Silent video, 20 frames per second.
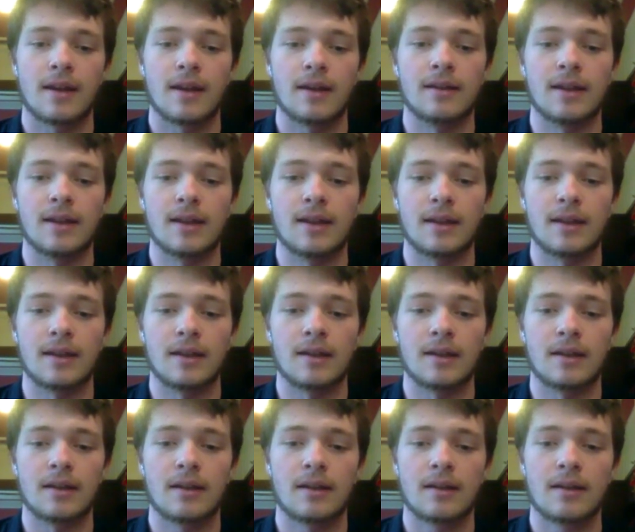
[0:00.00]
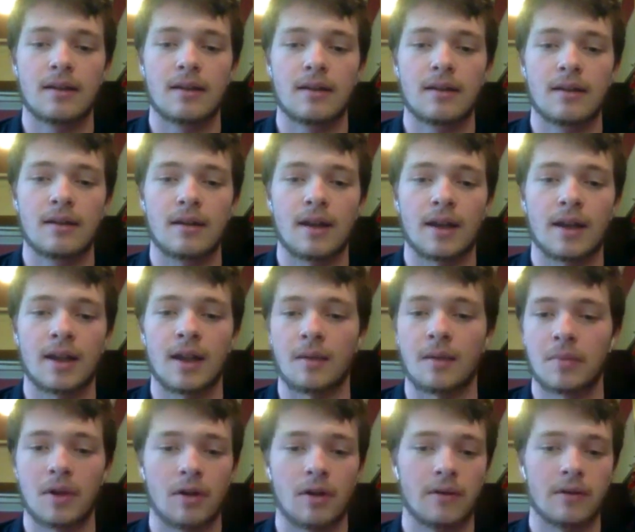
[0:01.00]
And then I
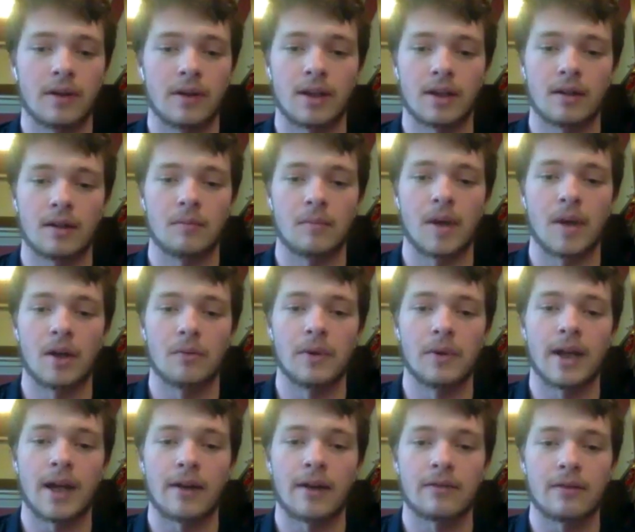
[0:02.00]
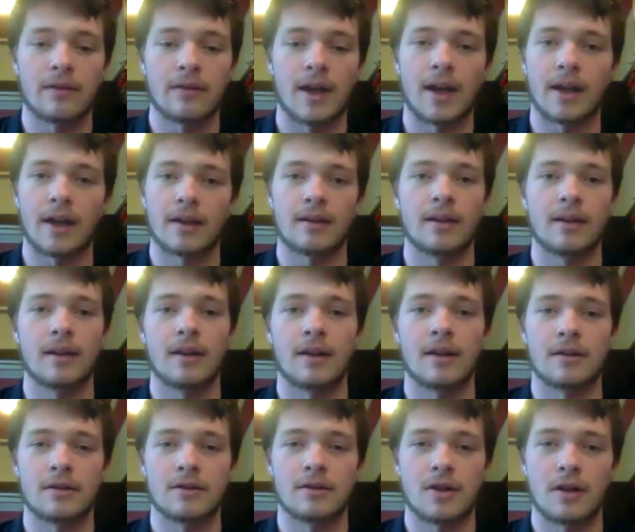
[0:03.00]
kept going, and about a week after that, I could get
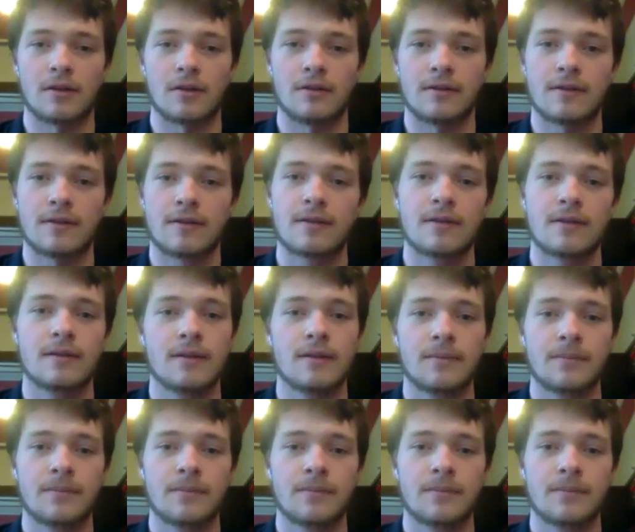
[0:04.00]
100 juggles.